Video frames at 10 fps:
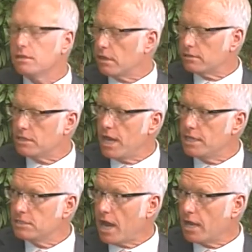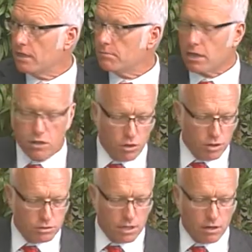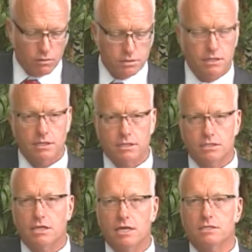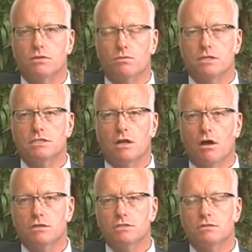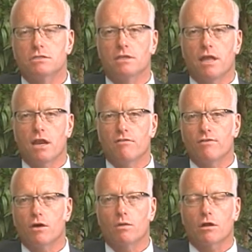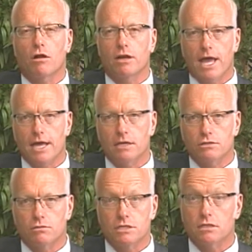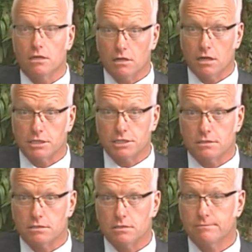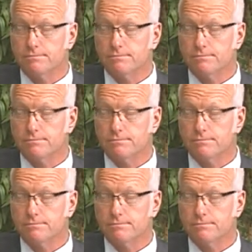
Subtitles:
On today's docket, my co-host Daryl is going to discuss the recent lawsuits in the NFL regarding head injuries and concussions.